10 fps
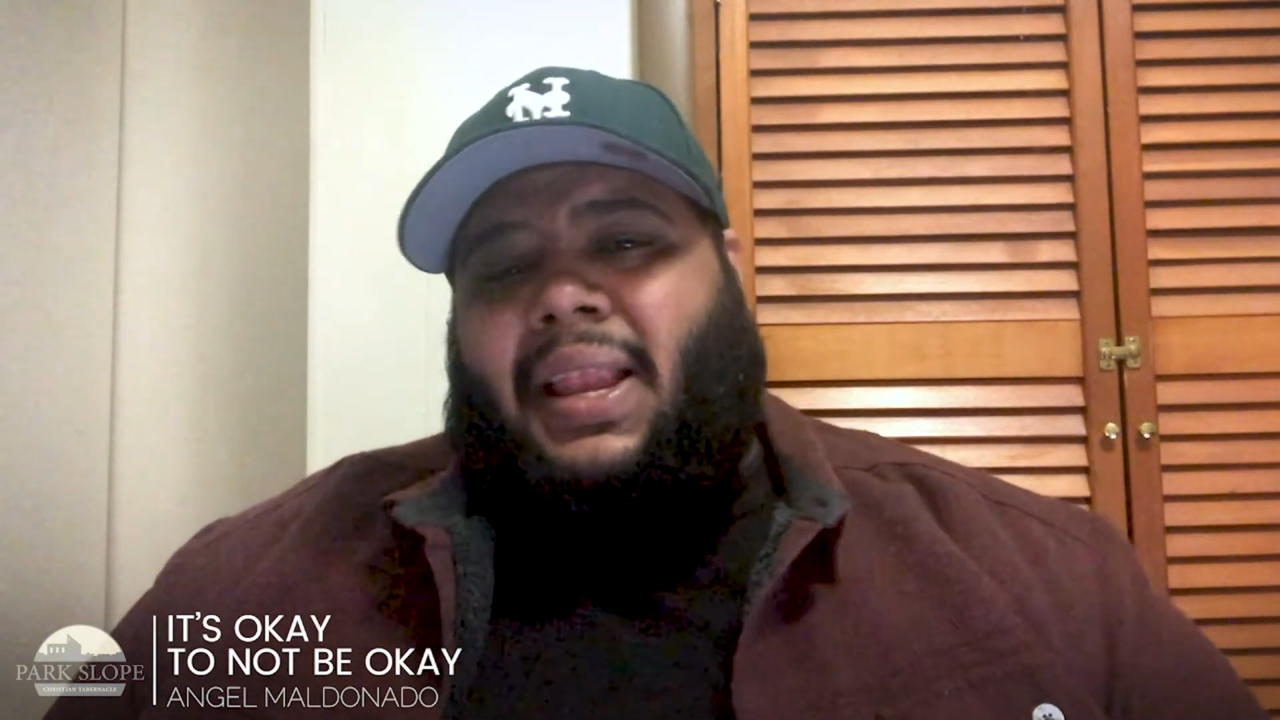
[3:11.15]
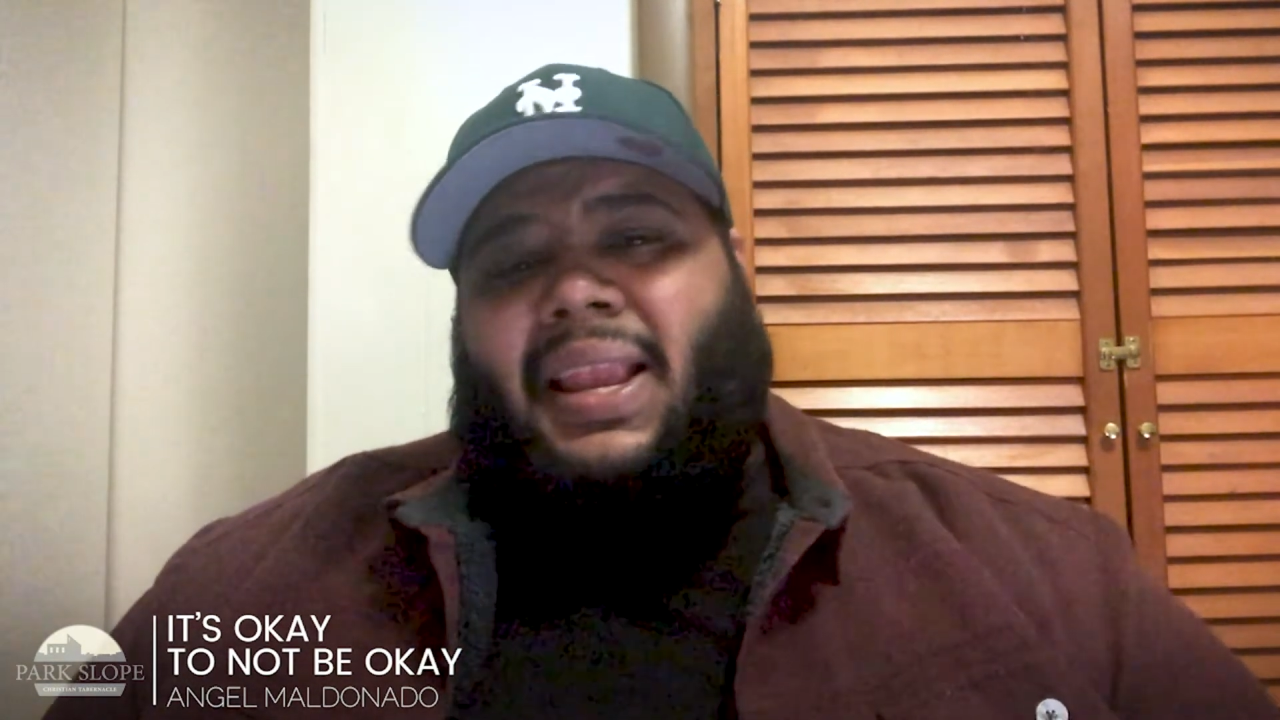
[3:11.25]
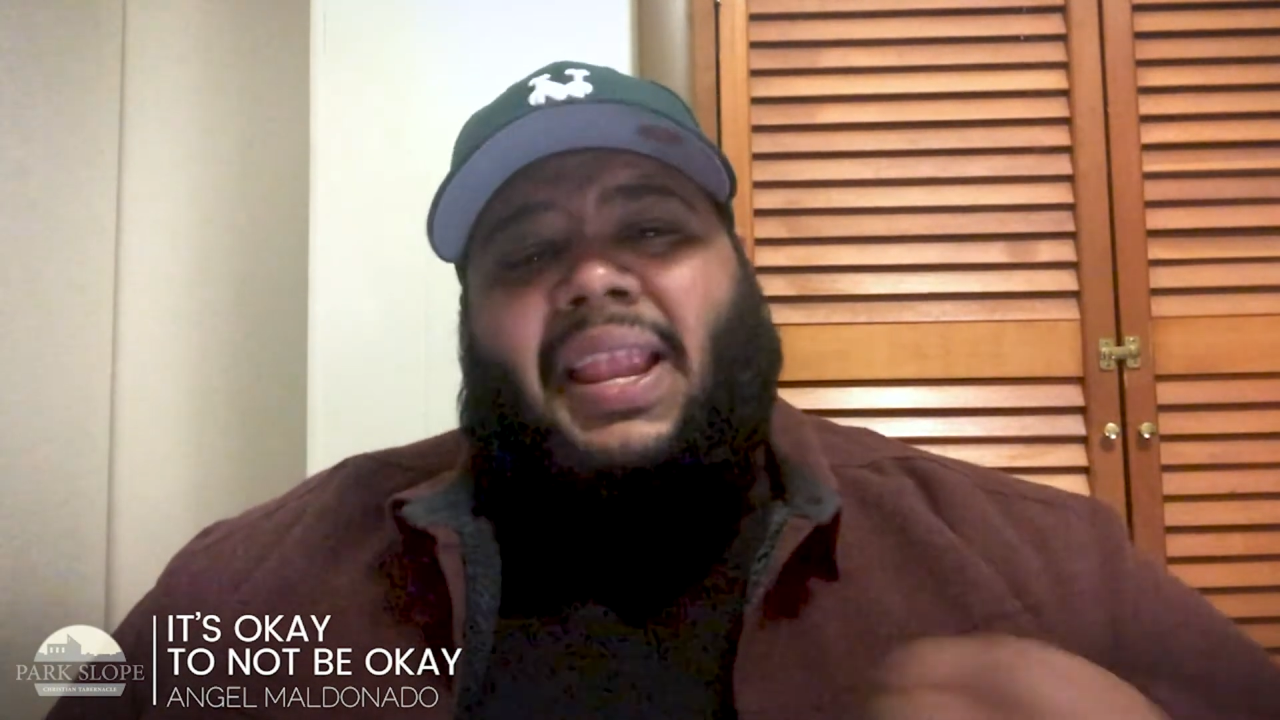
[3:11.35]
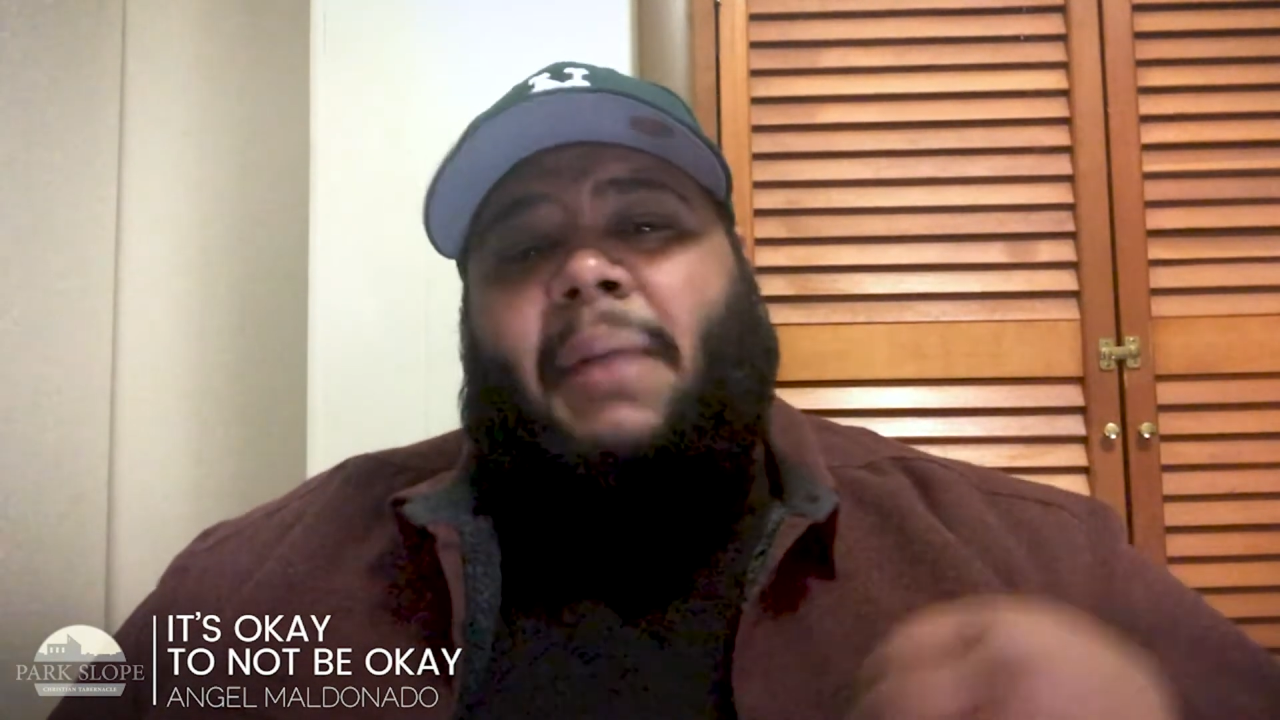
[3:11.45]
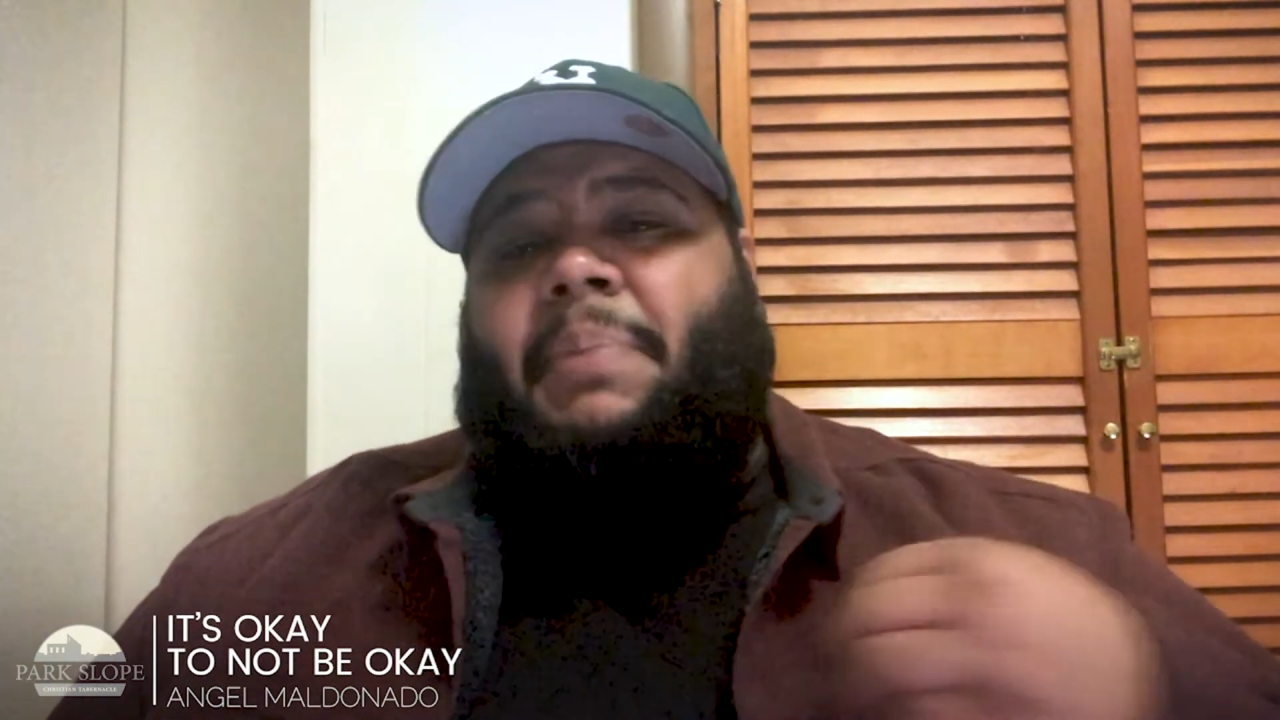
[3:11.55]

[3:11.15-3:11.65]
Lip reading: let